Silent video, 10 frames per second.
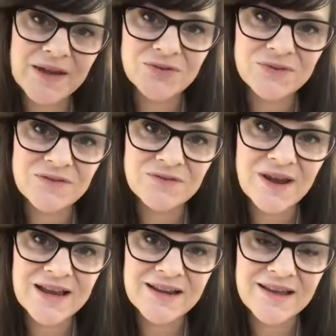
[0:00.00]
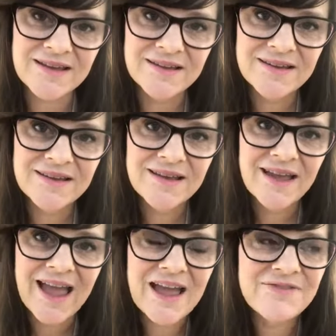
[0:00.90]
back to Australia,
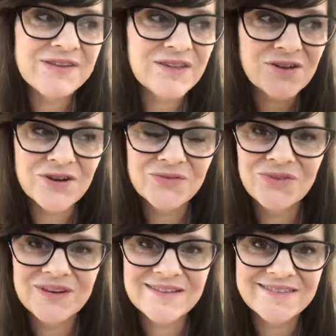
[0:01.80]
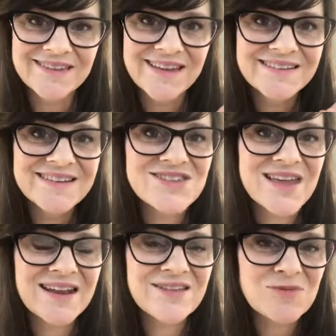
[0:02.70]
having the confidence to
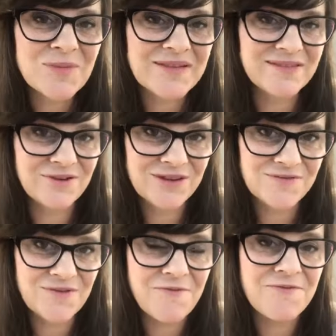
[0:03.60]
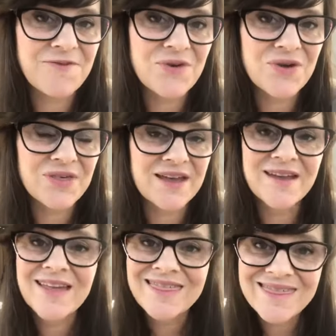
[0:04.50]
challenge myself even further.
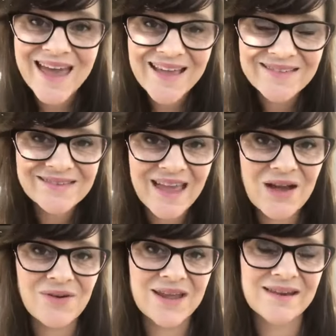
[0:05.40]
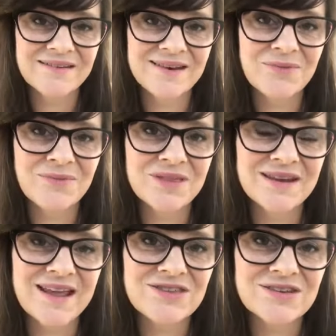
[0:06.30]
That's how I ended up with an
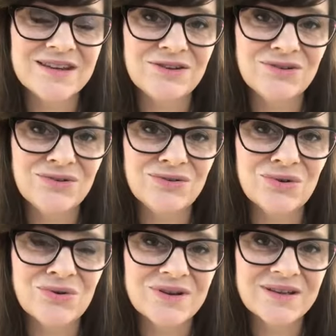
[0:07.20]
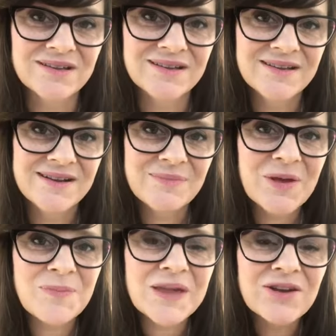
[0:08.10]
agent in New York,
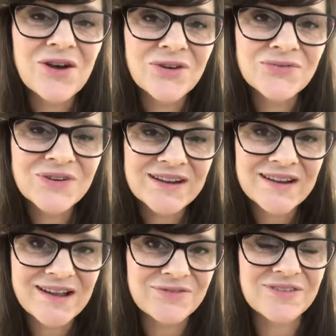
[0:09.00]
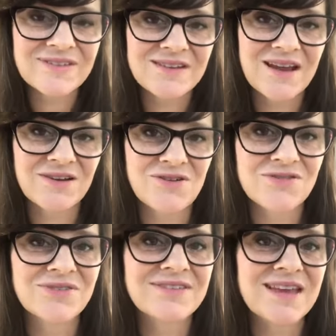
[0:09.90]
by being confident enough to start a
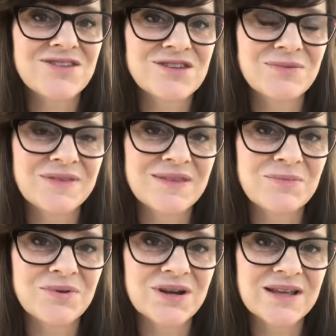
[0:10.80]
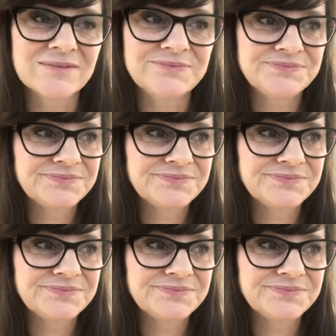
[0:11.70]
conversation with somebody.